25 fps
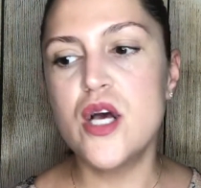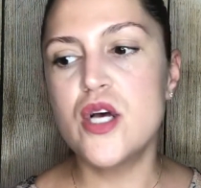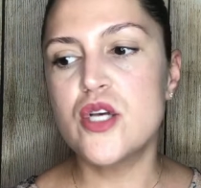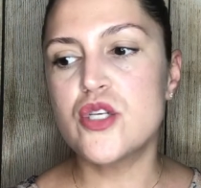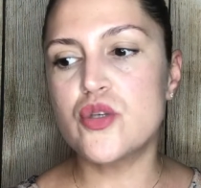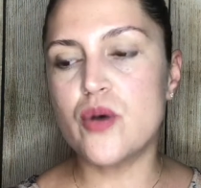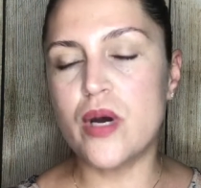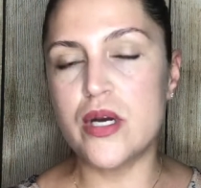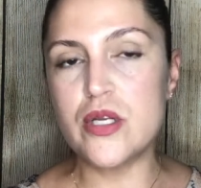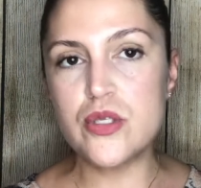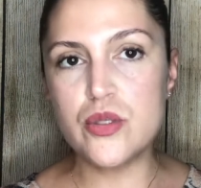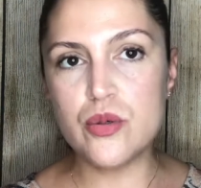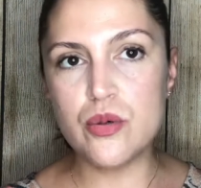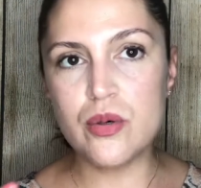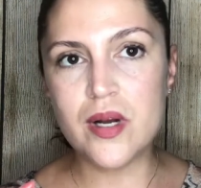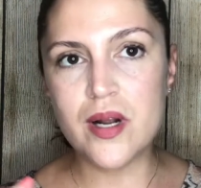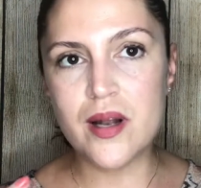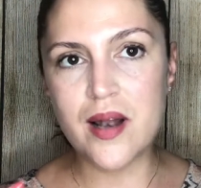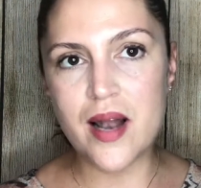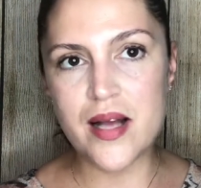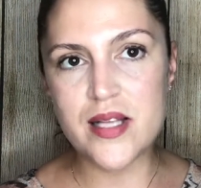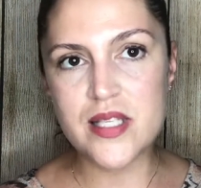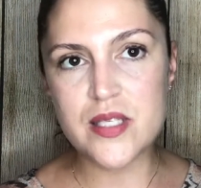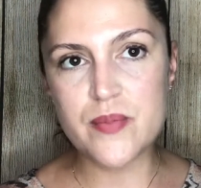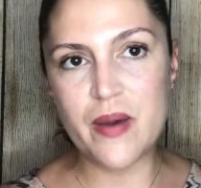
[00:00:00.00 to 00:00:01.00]
So I do
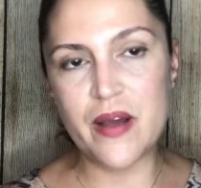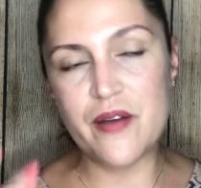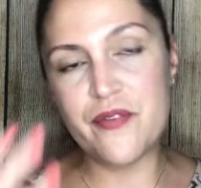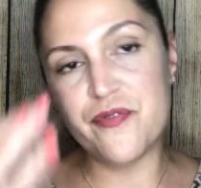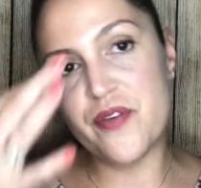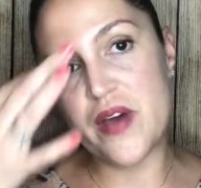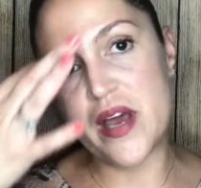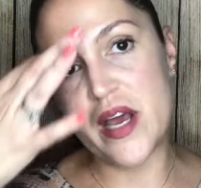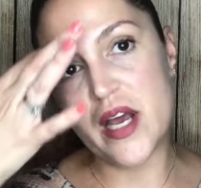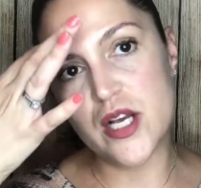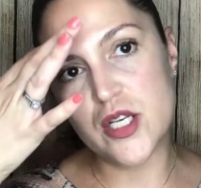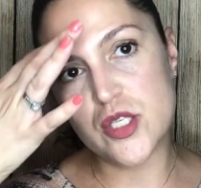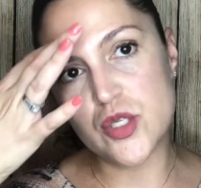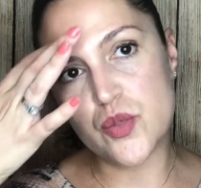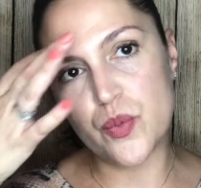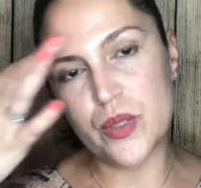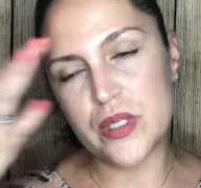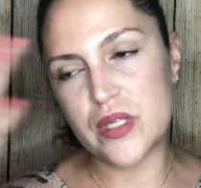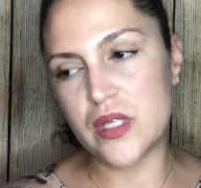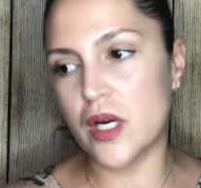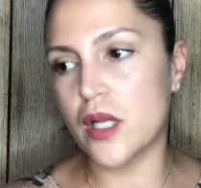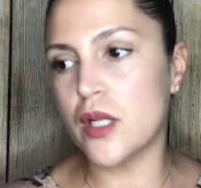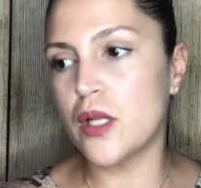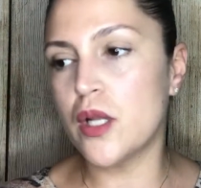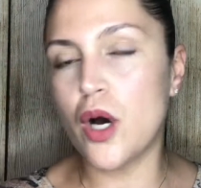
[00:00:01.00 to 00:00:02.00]
cleanse my face
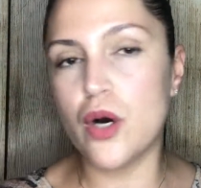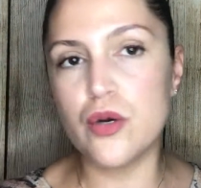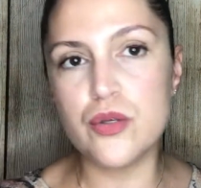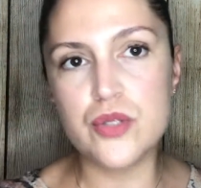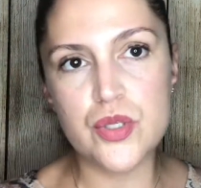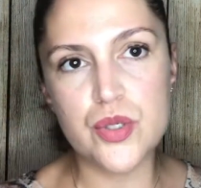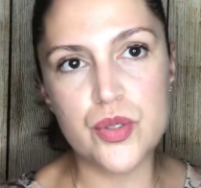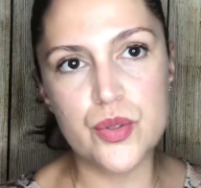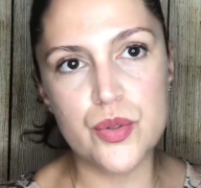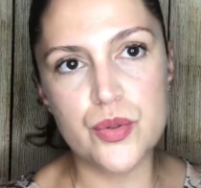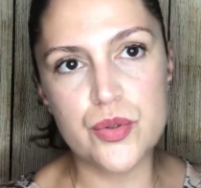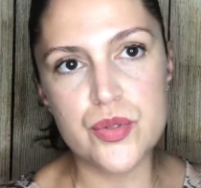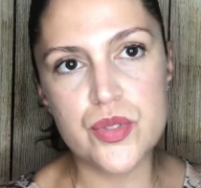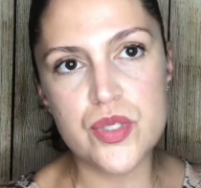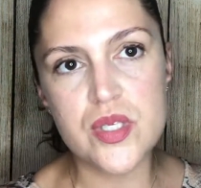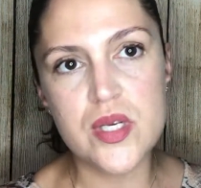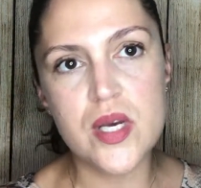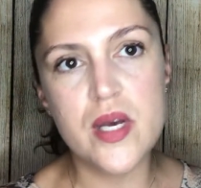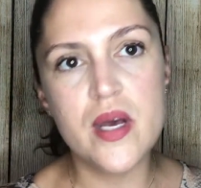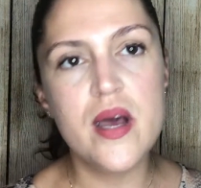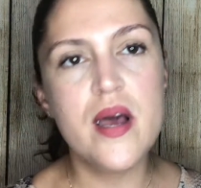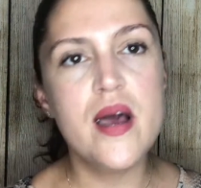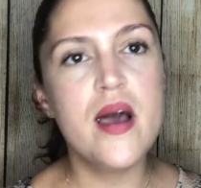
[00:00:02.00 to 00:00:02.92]
with the Lotus